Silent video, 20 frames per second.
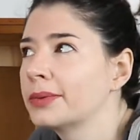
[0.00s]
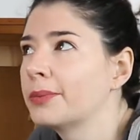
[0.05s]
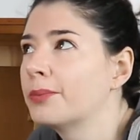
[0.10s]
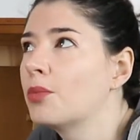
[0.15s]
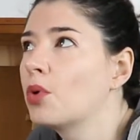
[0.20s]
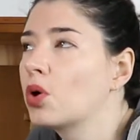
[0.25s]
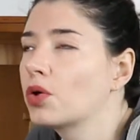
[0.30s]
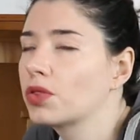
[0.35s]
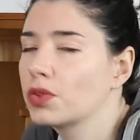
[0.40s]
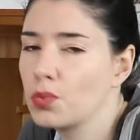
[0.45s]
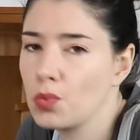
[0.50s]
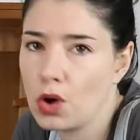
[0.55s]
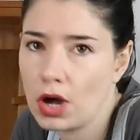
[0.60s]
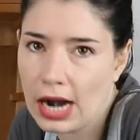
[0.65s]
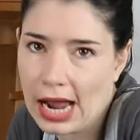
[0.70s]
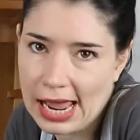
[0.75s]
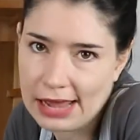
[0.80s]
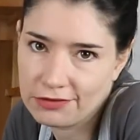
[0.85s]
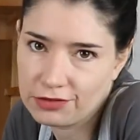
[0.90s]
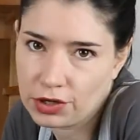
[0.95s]
more than what
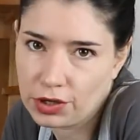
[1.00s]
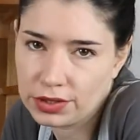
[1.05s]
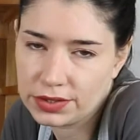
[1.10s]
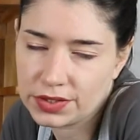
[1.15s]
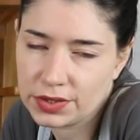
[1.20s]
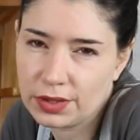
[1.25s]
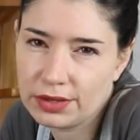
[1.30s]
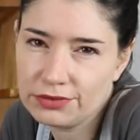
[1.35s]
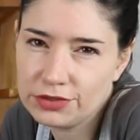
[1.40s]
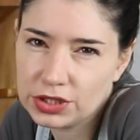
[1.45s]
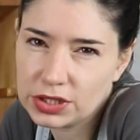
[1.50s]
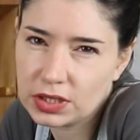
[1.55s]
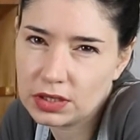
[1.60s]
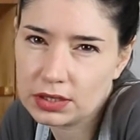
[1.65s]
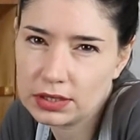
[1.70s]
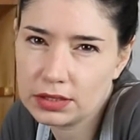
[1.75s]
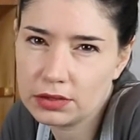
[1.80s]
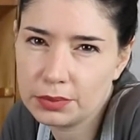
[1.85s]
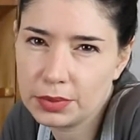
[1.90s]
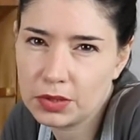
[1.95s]
I've got. So I've just got a
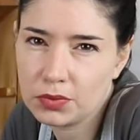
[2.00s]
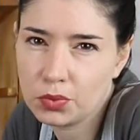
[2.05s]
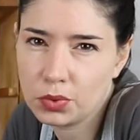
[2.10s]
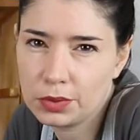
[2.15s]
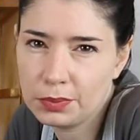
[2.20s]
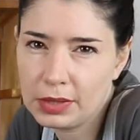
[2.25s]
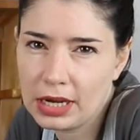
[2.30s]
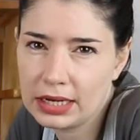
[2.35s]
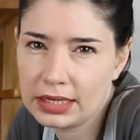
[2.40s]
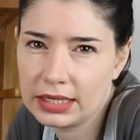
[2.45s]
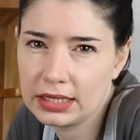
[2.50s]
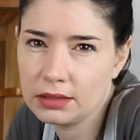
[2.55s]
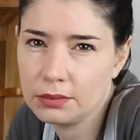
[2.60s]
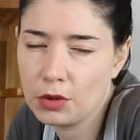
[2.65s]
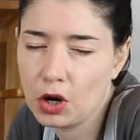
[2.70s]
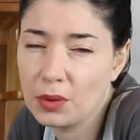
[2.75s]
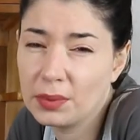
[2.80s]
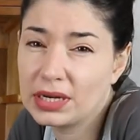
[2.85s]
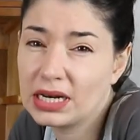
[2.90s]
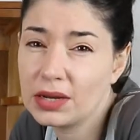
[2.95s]
little bit of wood putty at the
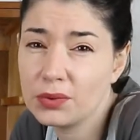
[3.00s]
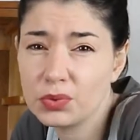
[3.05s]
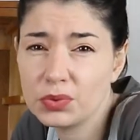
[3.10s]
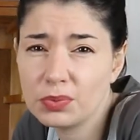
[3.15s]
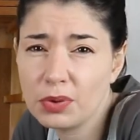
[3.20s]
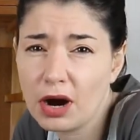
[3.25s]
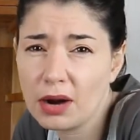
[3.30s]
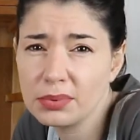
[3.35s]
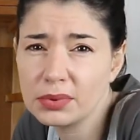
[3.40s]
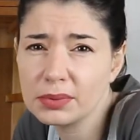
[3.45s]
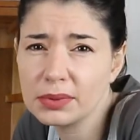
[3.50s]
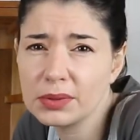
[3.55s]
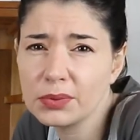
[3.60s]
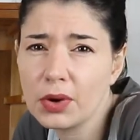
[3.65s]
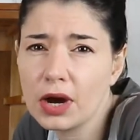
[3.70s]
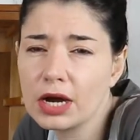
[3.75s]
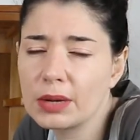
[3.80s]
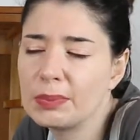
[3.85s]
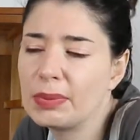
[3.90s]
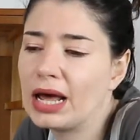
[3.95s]
moment. It would probably
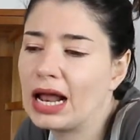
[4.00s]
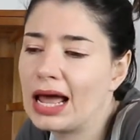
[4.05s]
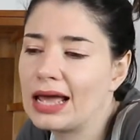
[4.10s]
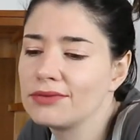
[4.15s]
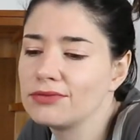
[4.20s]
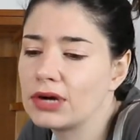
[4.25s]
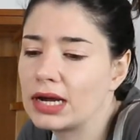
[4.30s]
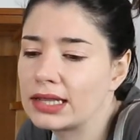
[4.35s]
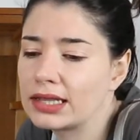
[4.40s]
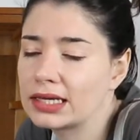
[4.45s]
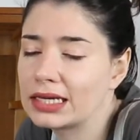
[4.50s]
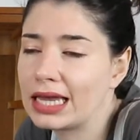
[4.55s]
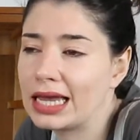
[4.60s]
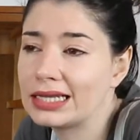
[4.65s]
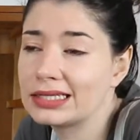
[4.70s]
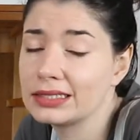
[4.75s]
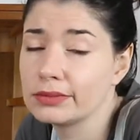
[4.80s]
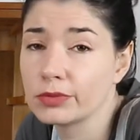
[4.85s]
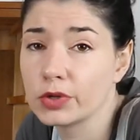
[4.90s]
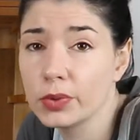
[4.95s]
work, but I'd rather
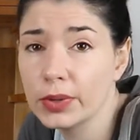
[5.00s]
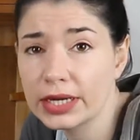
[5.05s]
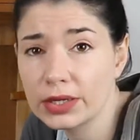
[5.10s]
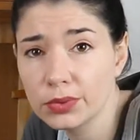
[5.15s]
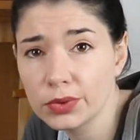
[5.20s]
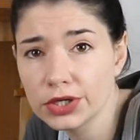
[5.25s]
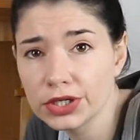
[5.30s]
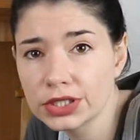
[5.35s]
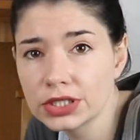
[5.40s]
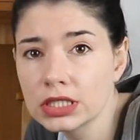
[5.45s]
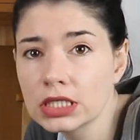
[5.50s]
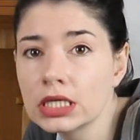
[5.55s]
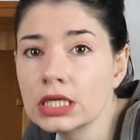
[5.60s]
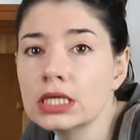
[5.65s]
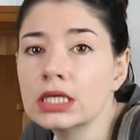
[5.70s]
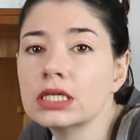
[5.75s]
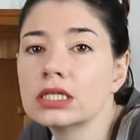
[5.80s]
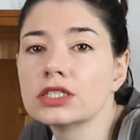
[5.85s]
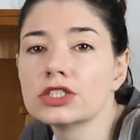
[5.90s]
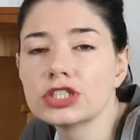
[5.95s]
get some quick wood
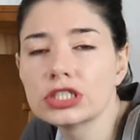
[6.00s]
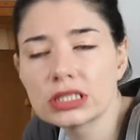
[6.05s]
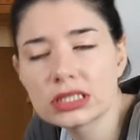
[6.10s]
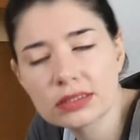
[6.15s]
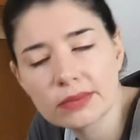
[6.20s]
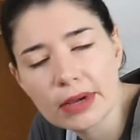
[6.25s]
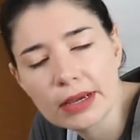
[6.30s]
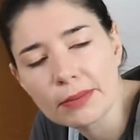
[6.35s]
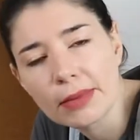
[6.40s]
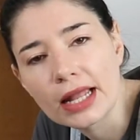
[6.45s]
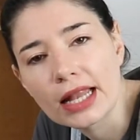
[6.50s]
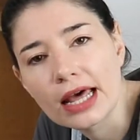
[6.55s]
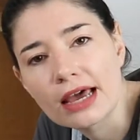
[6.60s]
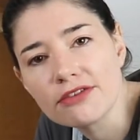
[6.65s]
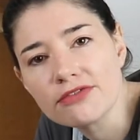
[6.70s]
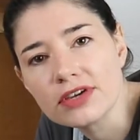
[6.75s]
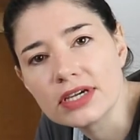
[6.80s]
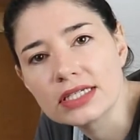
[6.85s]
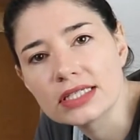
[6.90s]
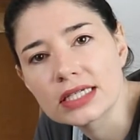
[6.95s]
just to make my
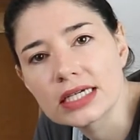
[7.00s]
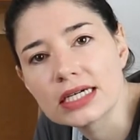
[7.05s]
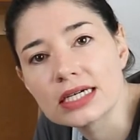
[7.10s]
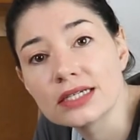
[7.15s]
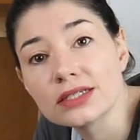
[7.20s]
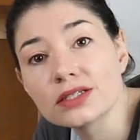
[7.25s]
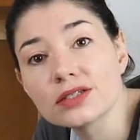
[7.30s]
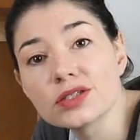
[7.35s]
life easier.